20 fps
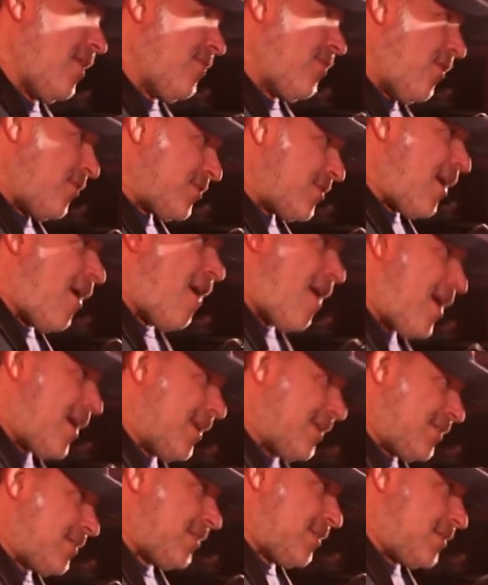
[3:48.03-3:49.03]
those
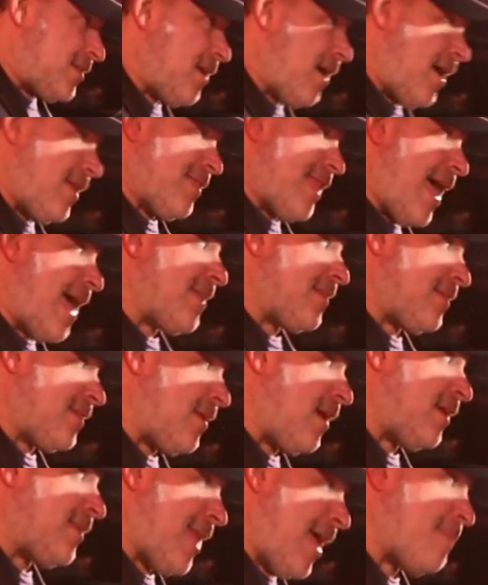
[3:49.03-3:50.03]
artists on
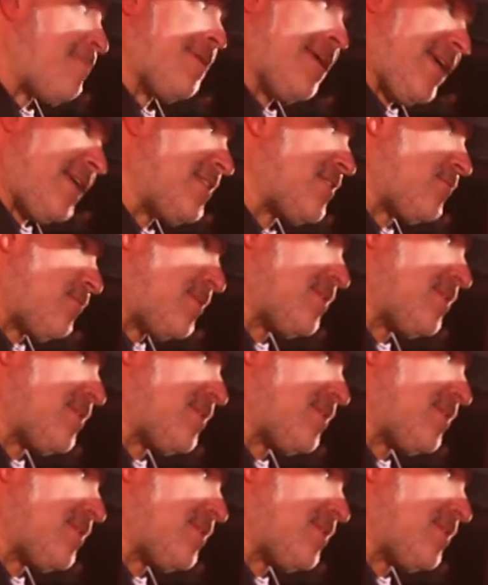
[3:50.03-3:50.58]
that piece